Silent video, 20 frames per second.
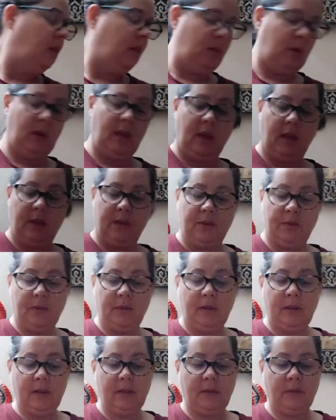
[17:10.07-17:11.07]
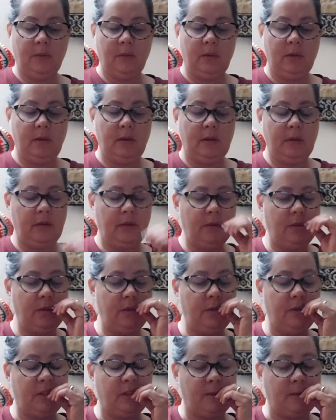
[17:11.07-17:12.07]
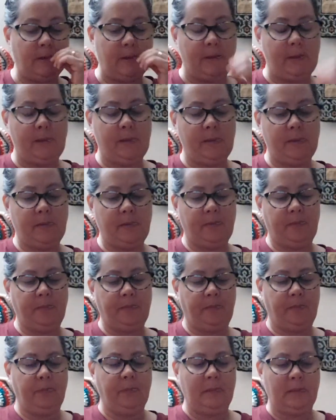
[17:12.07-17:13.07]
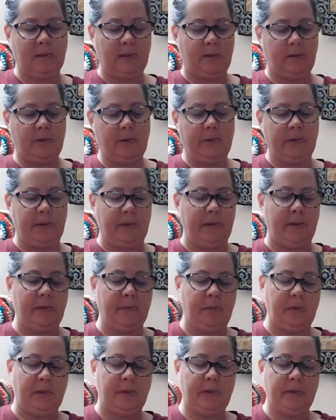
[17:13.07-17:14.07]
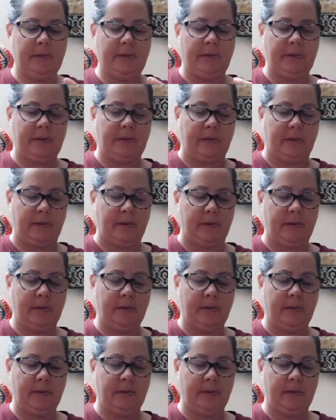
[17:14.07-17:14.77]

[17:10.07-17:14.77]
Okay, so this one goes straight. Alright, give me just a second.